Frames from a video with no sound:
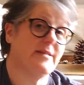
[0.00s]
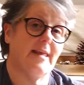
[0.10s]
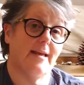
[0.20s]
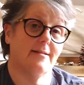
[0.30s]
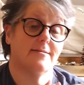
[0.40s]

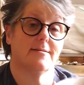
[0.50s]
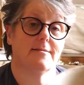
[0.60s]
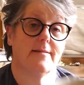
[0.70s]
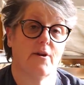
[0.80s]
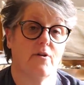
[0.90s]

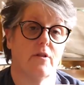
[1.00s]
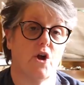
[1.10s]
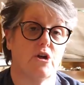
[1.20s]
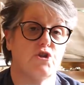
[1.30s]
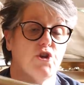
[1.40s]
plants that are
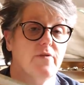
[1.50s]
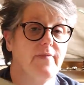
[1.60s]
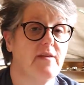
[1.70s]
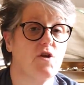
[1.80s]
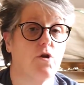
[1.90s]
larger,
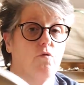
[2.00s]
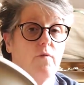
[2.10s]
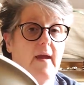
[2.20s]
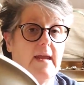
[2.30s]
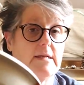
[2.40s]
these are
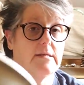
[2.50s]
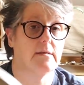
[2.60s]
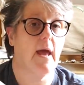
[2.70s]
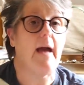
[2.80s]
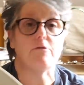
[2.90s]

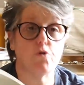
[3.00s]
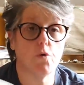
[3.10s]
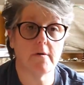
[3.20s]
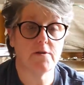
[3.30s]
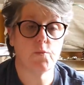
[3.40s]
great.
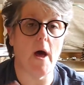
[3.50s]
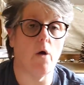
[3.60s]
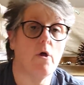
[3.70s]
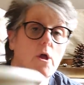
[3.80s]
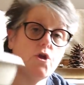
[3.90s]
Outdoor as well.